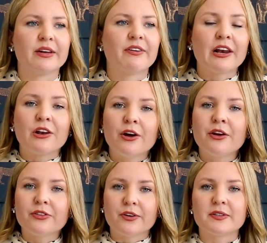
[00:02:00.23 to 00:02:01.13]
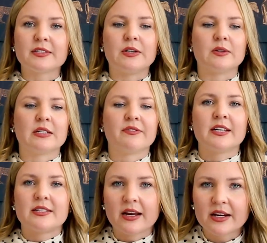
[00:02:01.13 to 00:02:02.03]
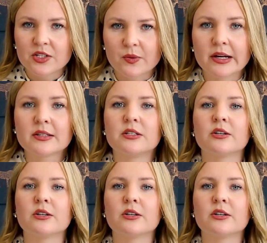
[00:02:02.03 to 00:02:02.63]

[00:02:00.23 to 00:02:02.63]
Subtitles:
if I learnt those skills and if I started to work as a